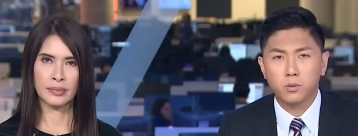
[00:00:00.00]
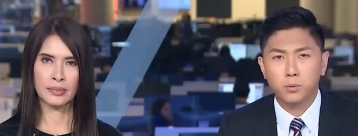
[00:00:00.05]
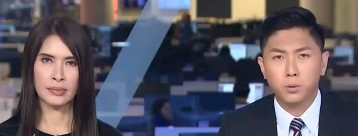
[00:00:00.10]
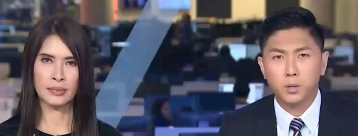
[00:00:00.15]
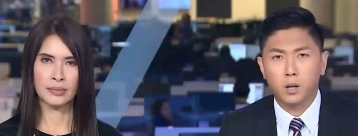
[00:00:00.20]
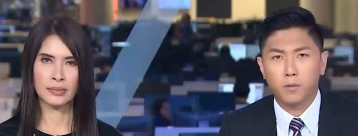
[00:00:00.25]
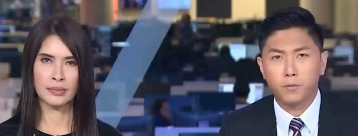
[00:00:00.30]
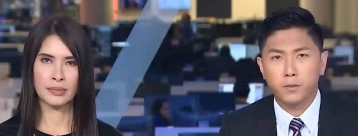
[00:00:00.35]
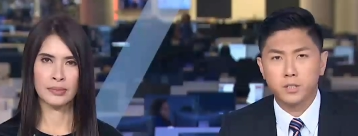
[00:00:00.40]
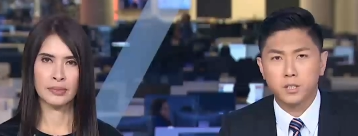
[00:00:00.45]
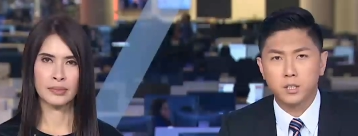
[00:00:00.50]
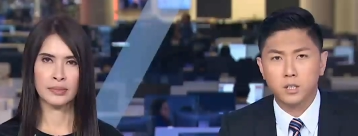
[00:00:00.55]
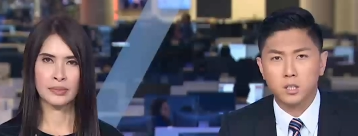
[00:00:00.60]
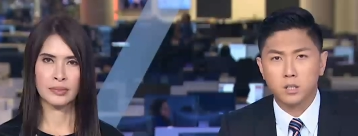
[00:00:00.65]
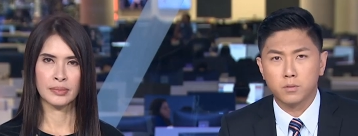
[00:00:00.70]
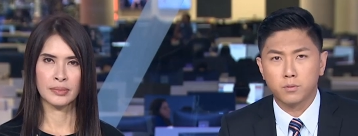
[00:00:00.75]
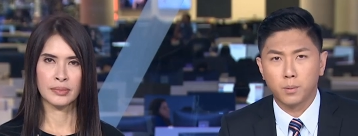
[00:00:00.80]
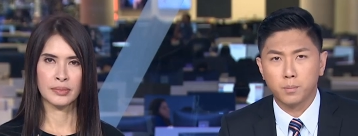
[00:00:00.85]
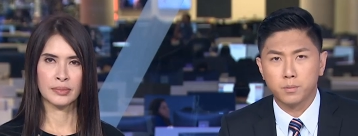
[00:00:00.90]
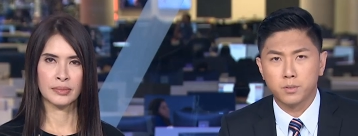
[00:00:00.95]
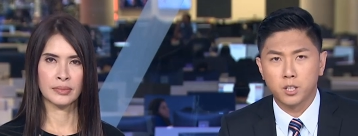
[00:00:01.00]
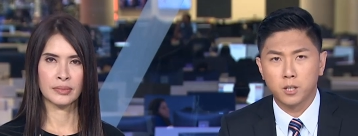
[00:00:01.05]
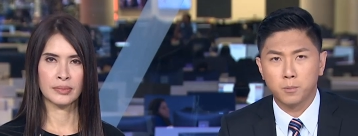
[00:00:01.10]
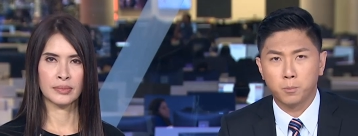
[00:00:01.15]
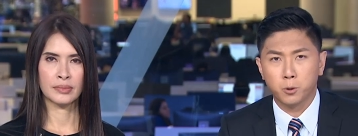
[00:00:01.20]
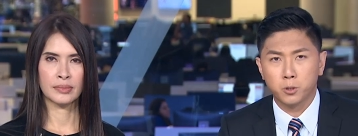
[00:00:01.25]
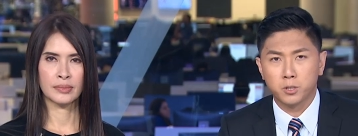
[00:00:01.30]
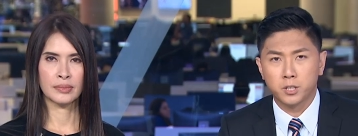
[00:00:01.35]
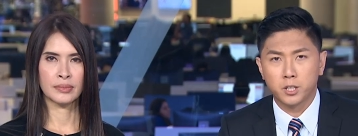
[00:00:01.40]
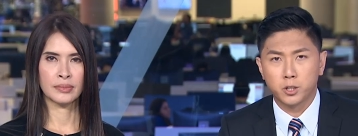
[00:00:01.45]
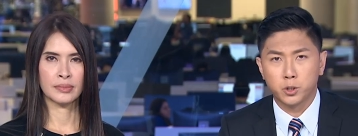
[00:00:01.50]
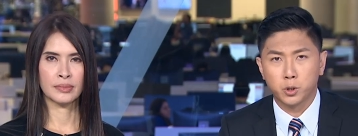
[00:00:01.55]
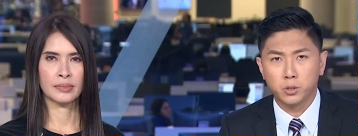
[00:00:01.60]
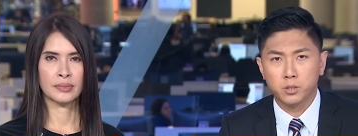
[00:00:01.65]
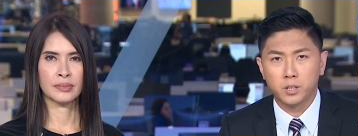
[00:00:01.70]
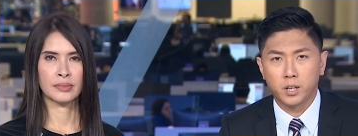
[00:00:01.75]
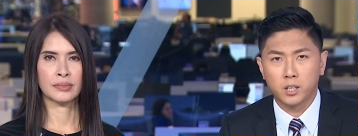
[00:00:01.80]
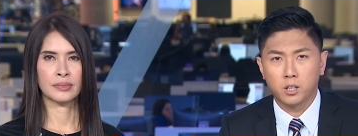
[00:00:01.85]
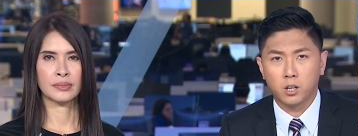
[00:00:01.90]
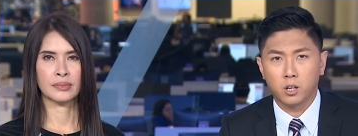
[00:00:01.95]
Speaker 1: Three officers from Singapore's Central
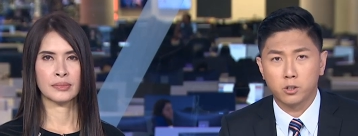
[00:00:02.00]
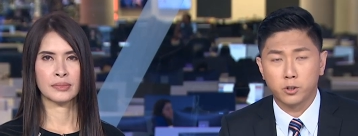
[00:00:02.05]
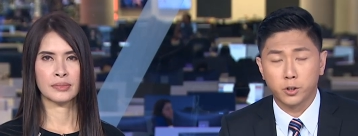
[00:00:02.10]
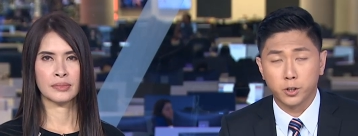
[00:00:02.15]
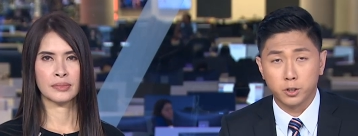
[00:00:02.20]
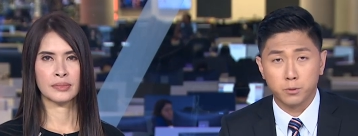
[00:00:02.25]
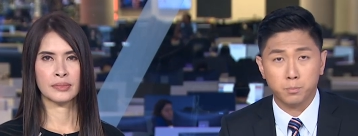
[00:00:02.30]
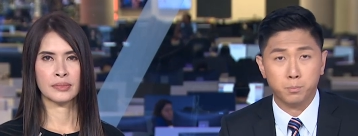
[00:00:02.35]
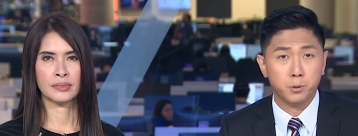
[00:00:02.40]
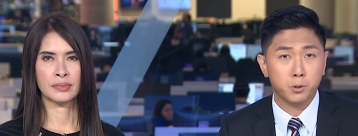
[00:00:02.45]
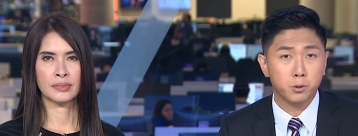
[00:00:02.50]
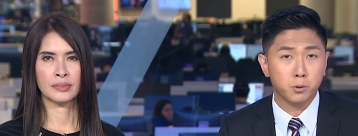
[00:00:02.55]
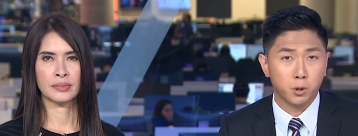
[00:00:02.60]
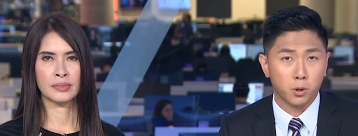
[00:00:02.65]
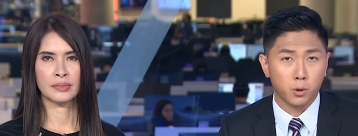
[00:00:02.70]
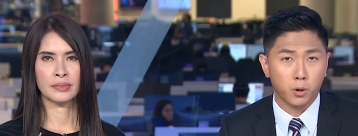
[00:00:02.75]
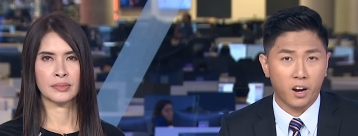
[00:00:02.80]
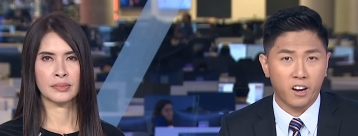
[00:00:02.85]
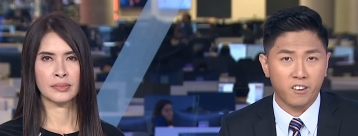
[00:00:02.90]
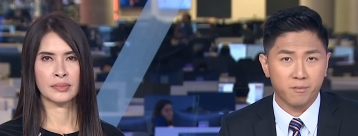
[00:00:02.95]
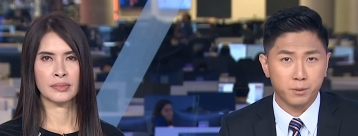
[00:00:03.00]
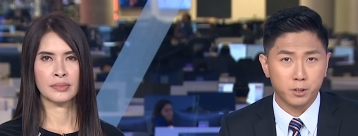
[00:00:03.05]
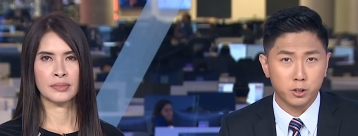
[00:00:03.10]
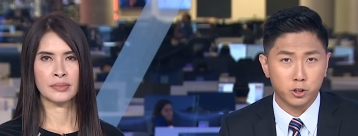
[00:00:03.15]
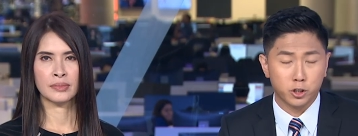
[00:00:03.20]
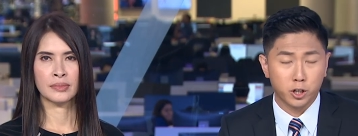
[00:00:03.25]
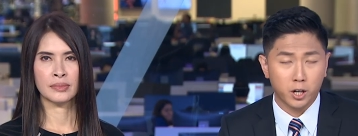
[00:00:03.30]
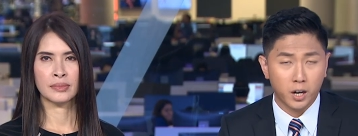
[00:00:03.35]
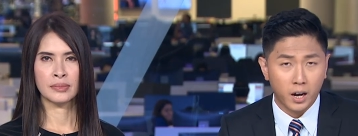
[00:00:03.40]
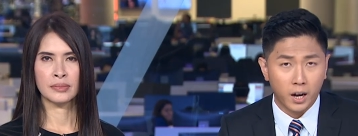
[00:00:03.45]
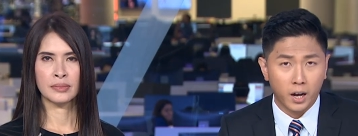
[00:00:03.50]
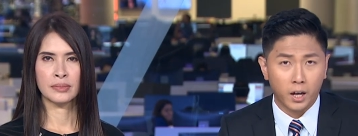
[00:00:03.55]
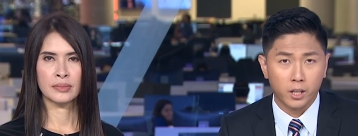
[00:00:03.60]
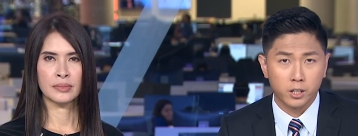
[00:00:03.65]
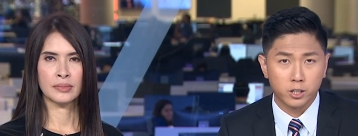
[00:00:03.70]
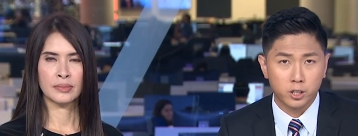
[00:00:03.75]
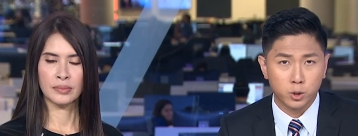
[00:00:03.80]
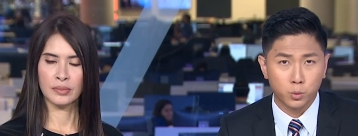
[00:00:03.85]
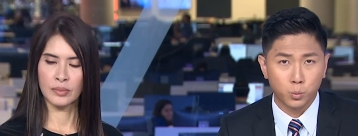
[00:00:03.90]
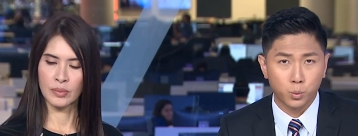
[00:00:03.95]
Narcotics Bureau have been
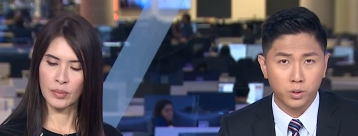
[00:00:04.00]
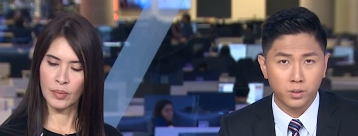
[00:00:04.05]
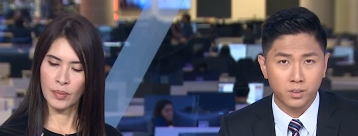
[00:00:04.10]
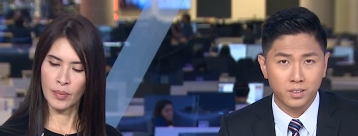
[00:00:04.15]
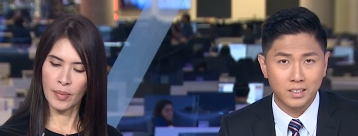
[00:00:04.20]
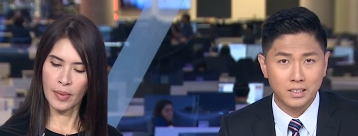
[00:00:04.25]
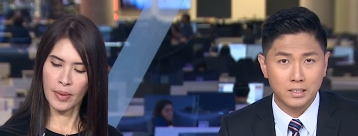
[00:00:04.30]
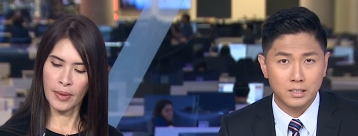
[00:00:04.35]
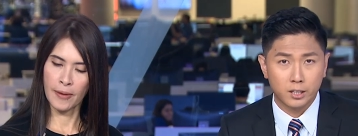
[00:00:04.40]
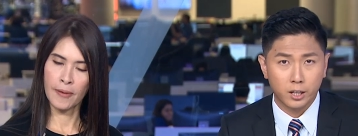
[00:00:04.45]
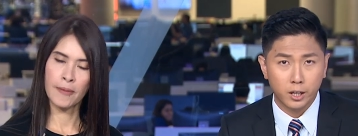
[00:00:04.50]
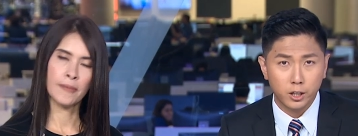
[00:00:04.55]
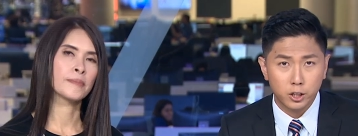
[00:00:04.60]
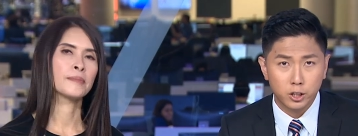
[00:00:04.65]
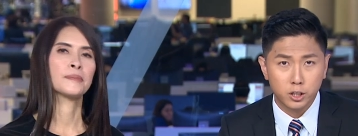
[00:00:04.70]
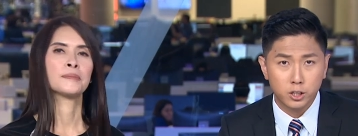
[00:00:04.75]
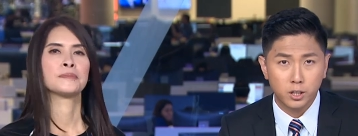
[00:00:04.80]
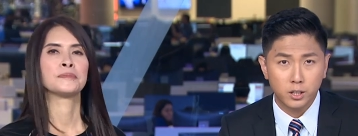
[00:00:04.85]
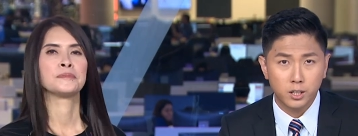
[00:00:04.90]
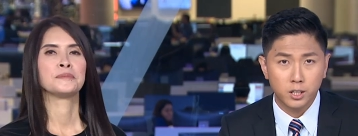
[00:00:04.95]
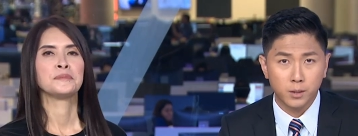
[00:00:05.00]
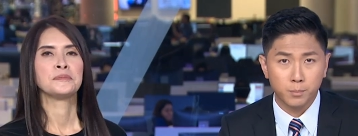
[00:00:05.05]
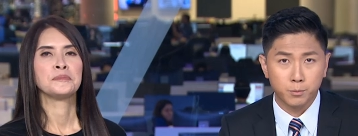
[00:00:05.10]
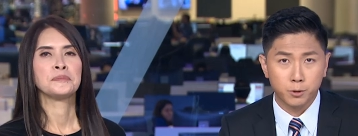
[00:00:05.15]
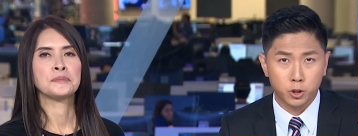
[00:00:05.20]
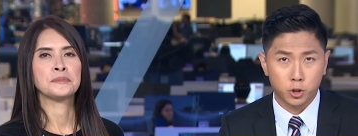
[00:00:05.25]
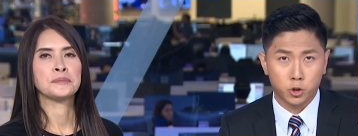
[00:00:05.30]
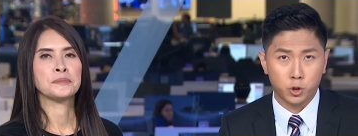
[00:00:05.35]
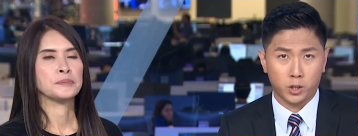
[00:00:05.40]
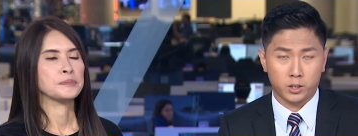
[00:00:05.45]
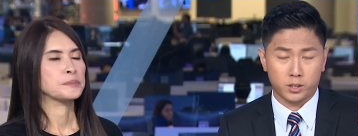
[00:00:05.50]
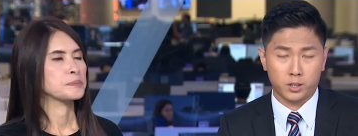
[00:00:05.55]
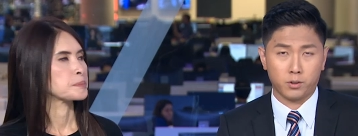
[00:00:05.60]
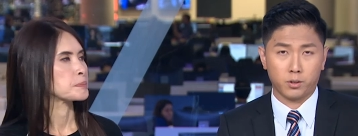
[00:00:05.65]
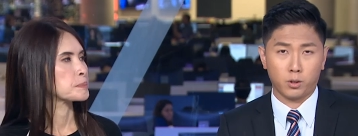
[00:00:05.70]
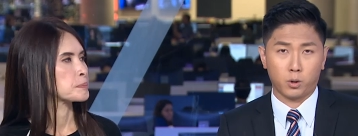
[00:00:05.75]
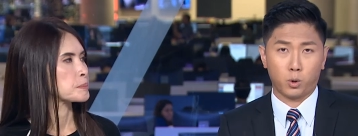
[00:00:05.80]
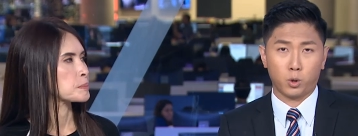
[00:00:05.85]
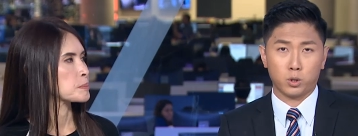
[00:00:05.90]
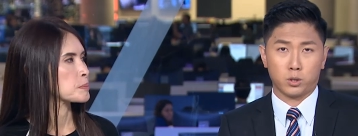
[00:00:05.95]
charged with intentionally obstructing
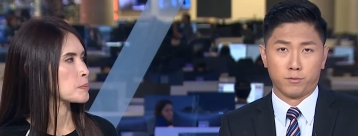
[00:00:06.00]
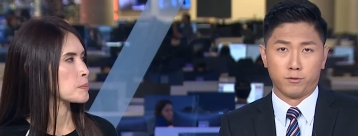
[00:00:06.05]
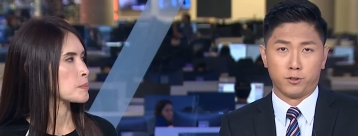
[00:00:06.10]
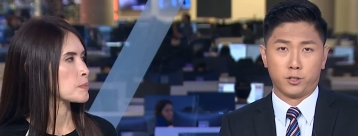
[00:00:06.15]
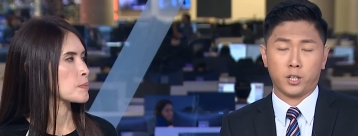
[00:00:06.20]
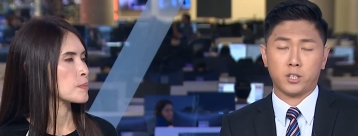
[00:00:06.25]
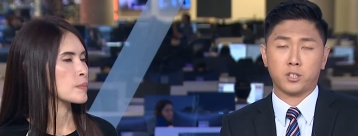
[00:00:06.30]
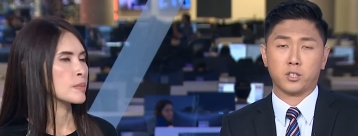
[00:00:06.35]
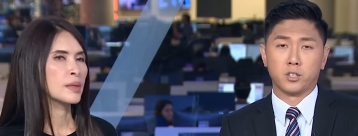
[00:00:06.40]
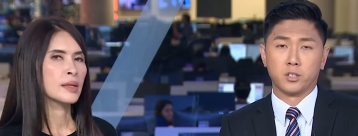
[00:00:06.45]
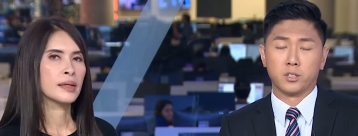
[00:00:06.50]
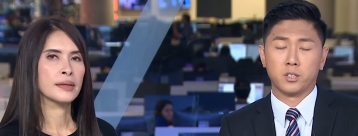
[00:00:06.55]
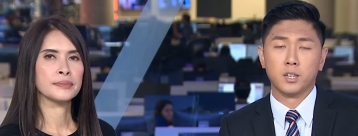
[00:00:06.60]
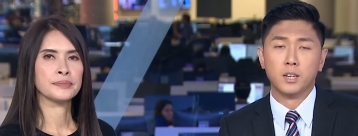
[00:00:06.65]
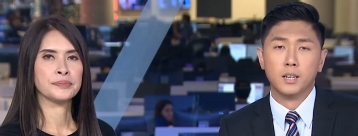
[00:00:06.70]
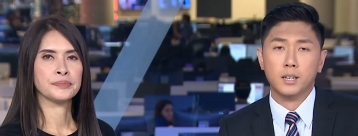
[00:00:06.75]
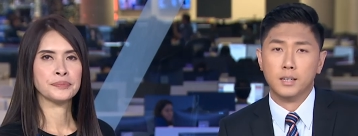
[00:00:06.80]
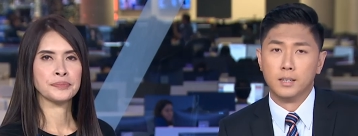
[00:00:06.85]
the course of justice